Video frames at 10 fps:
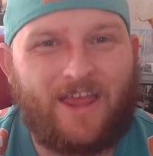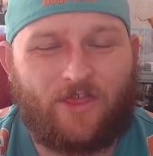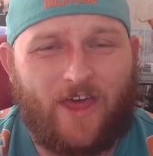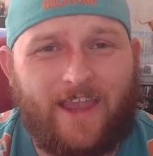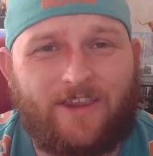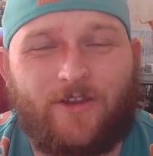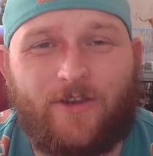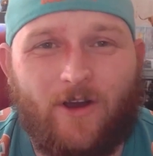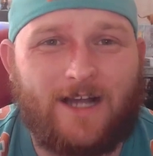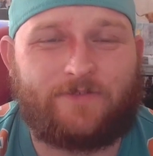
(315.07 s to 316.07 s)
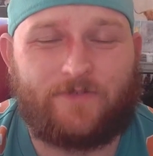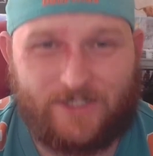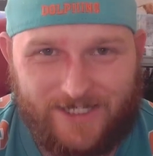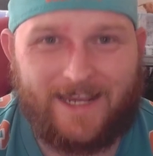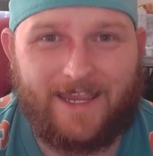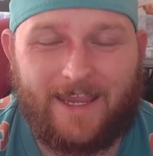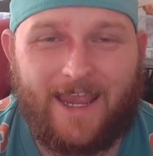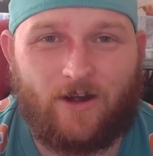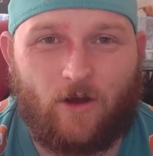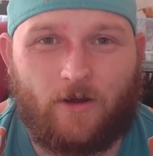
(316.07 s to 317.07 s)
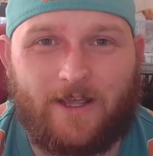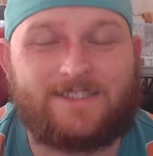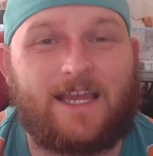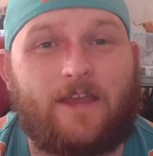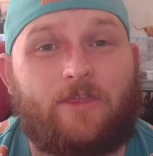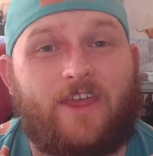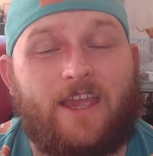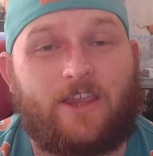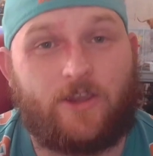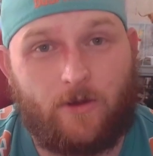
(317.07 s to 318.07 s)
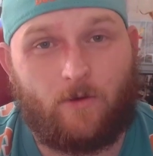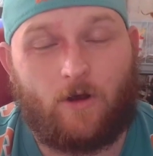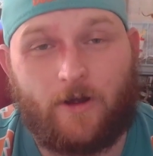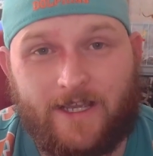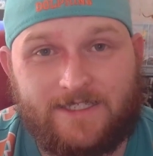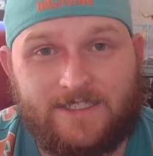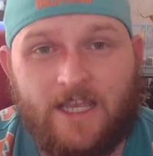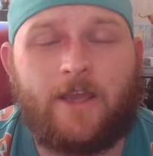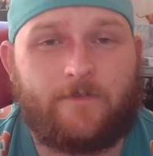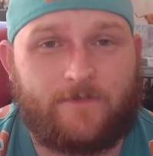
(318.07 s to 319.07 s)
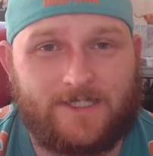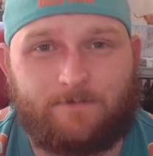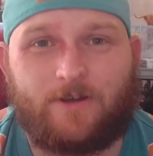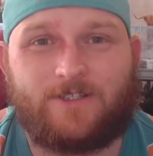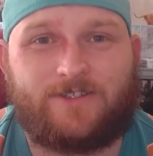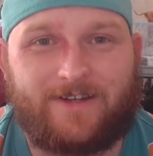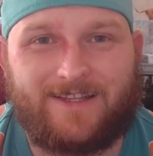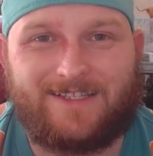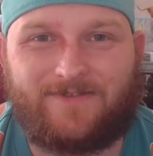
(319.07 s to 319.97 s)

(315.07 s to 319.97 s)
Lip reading: Thank you guys for checking out Onyx, and thank you, Onyx, for sponsoring this